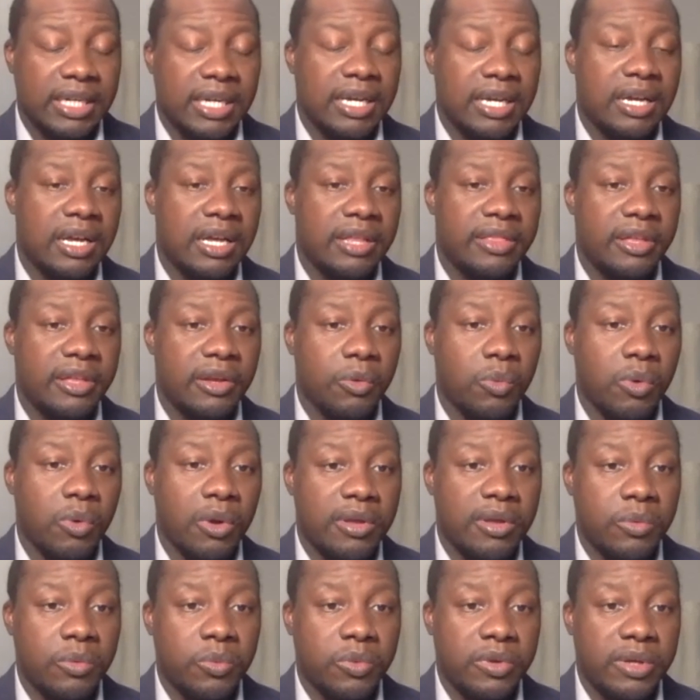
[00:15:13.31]
They're
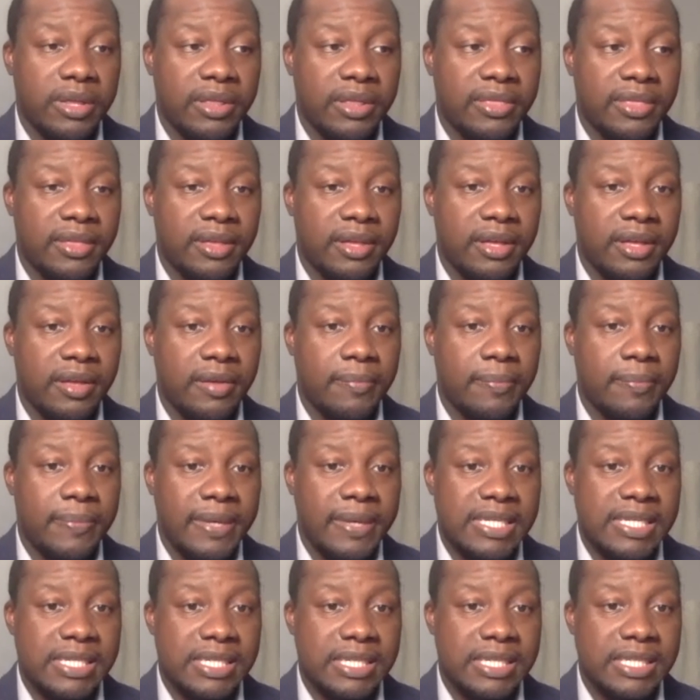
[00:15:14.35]
working with
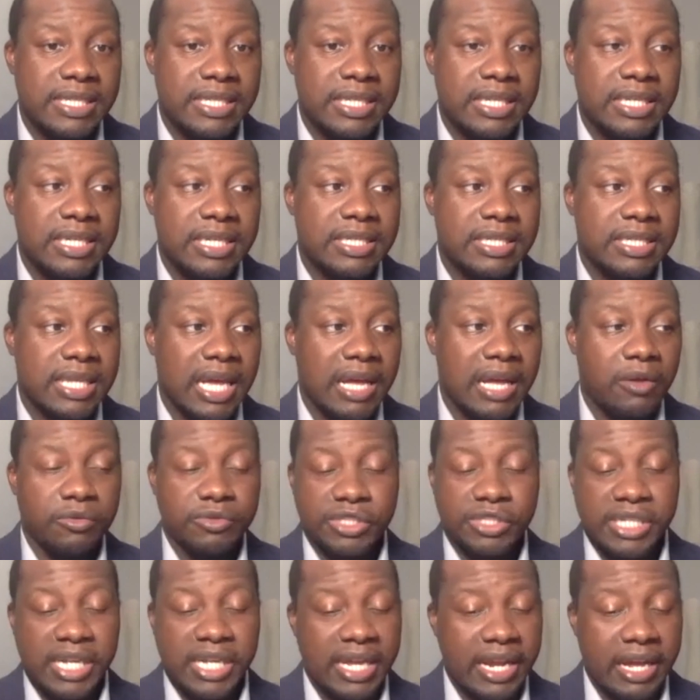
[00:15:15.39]
businesses. I'll
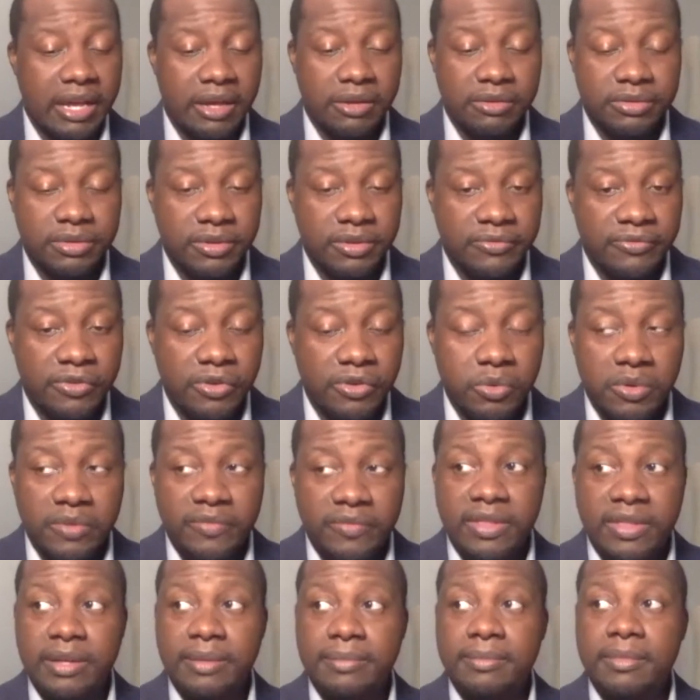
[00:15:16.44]
shout out a few
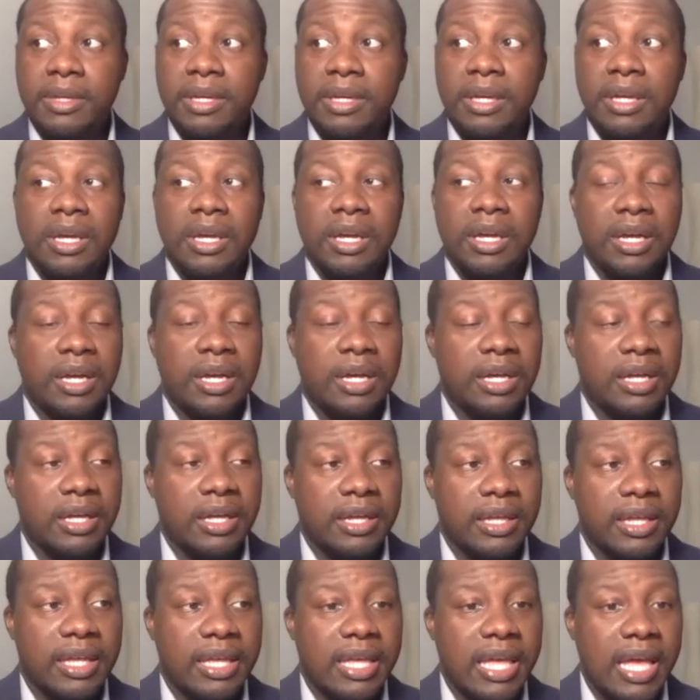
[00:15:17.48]
of them.
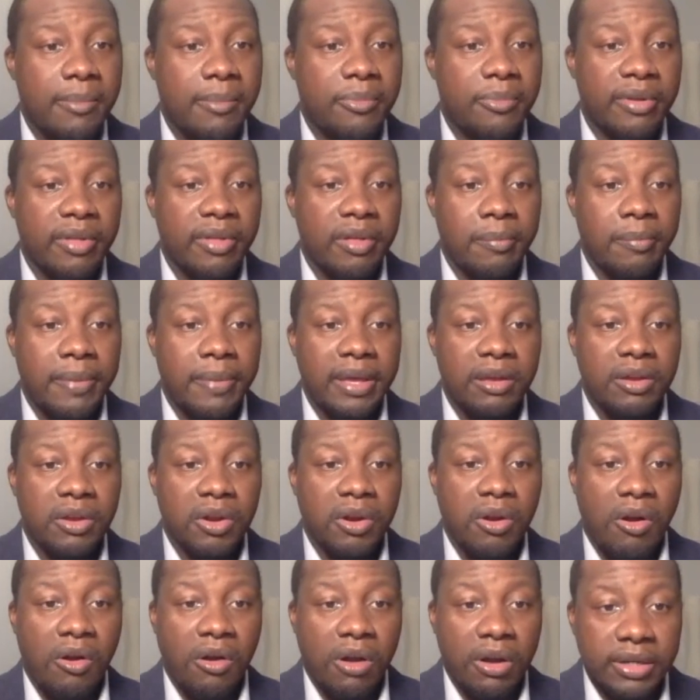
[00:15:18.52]
Gabrielle
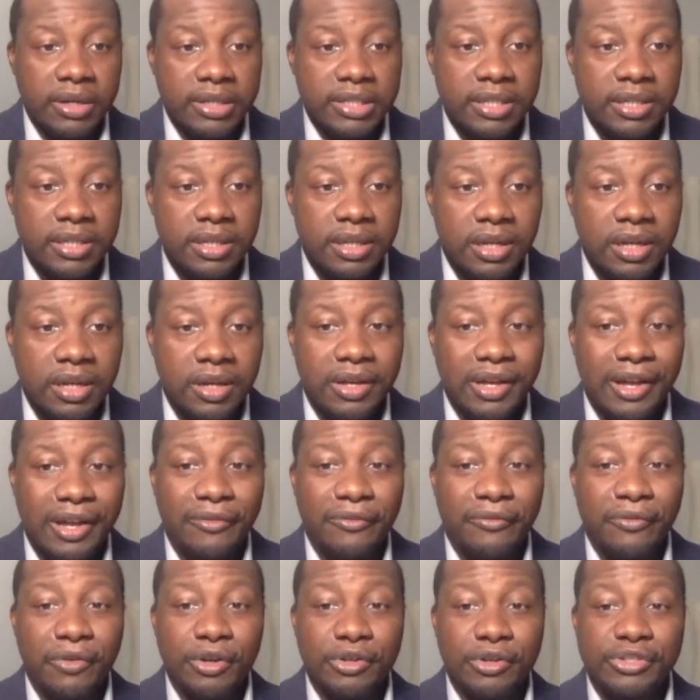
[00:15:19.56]
Baker Art, our
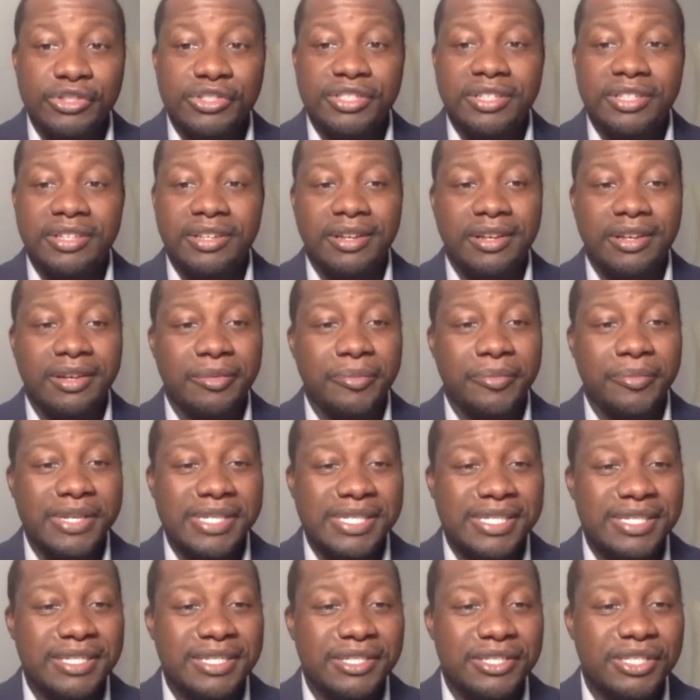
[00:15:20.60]
first
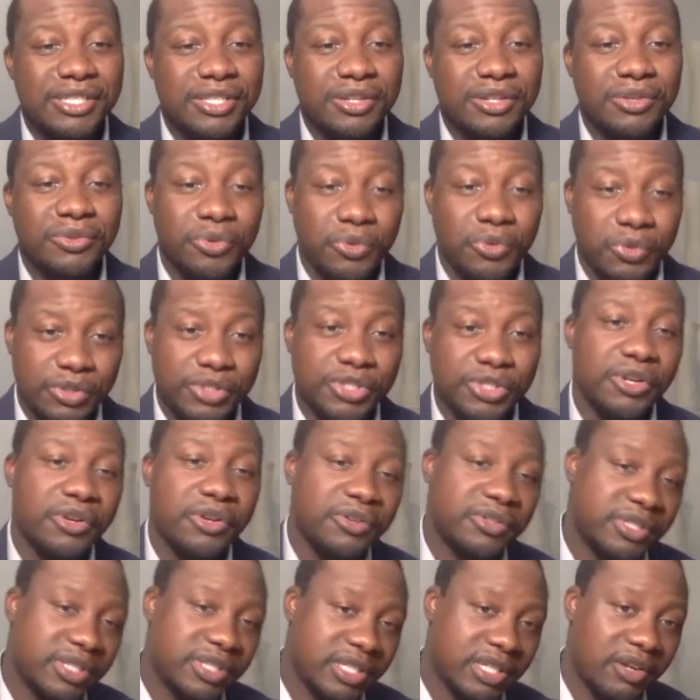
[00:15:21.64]
business through the
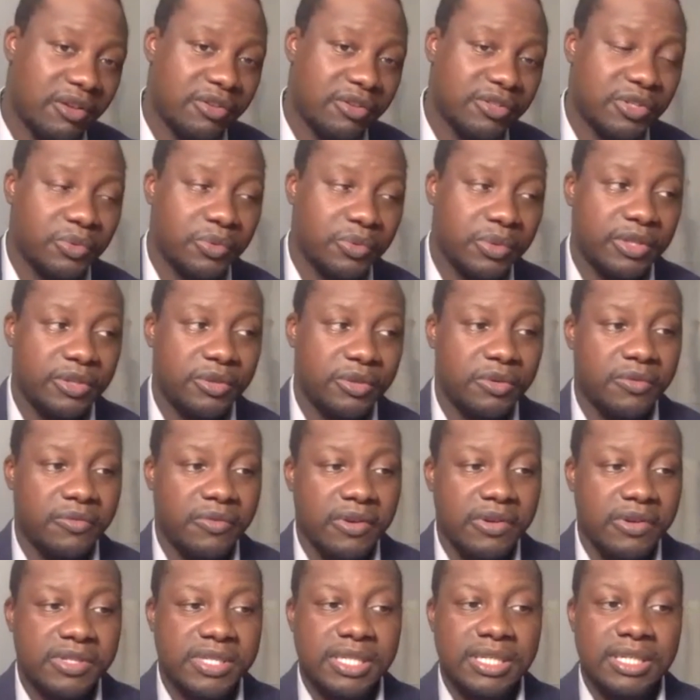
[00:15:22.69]
church and also with the
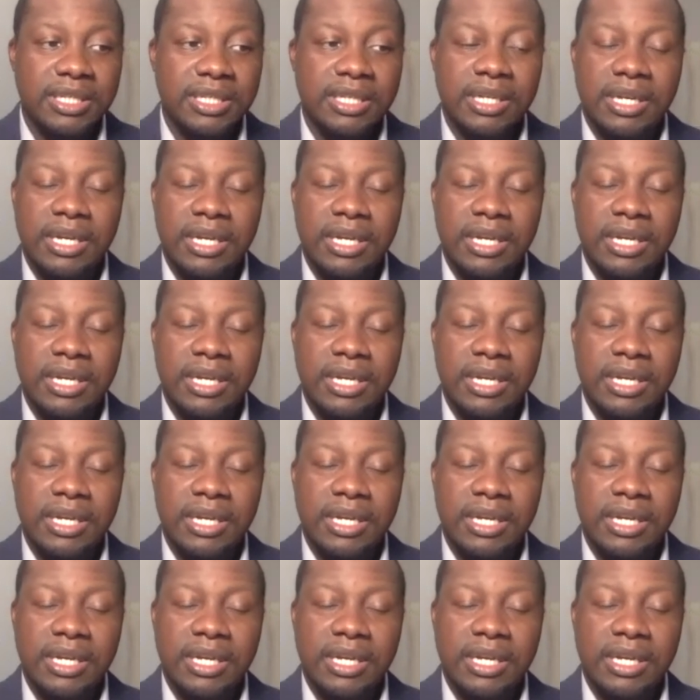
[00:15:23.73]
university.